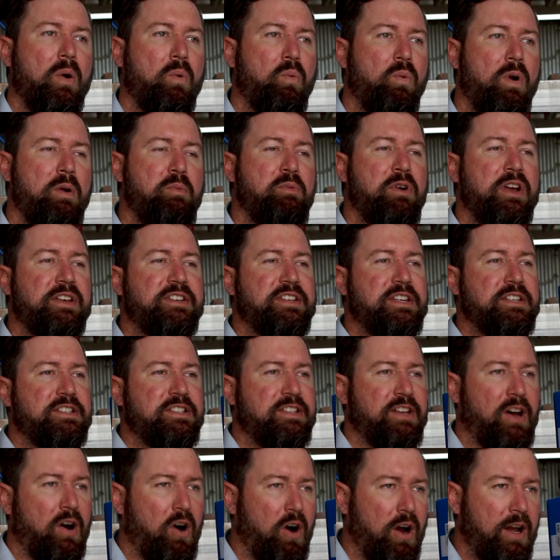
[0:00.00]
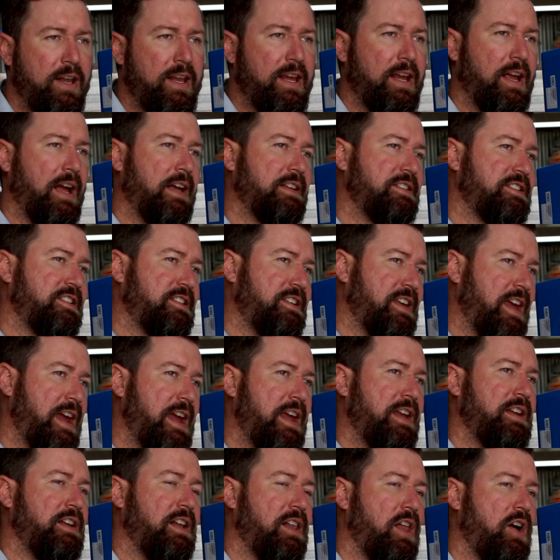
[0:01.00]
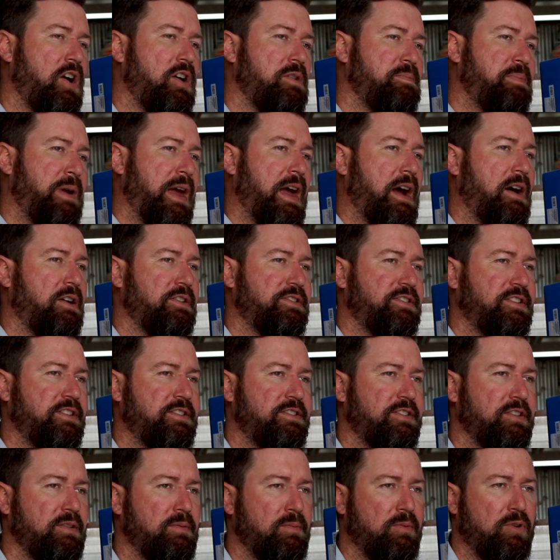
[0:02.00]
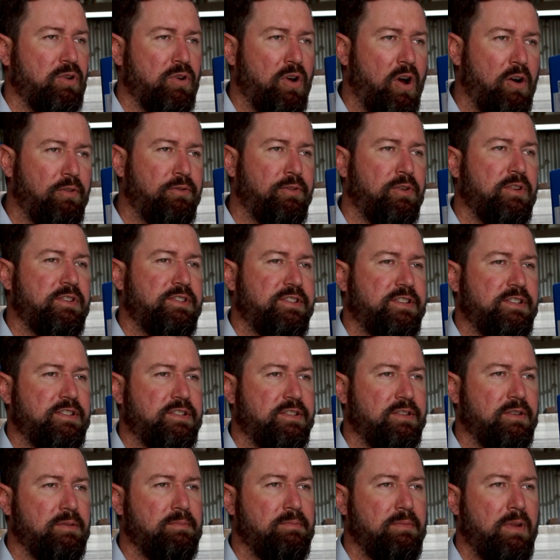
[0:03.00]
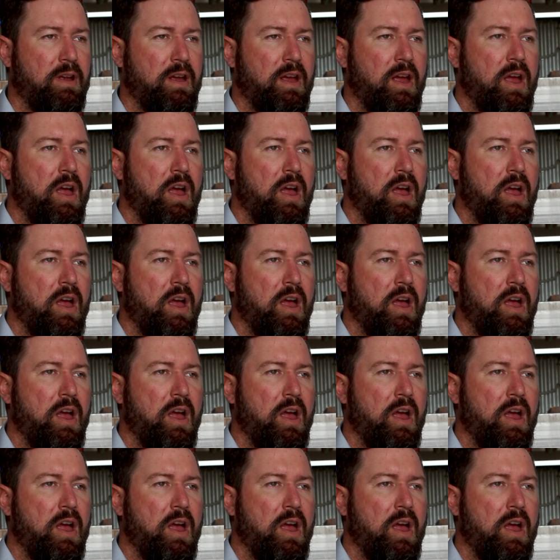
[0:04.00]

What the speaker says: When we're designing a standalone power system or an off-grid system,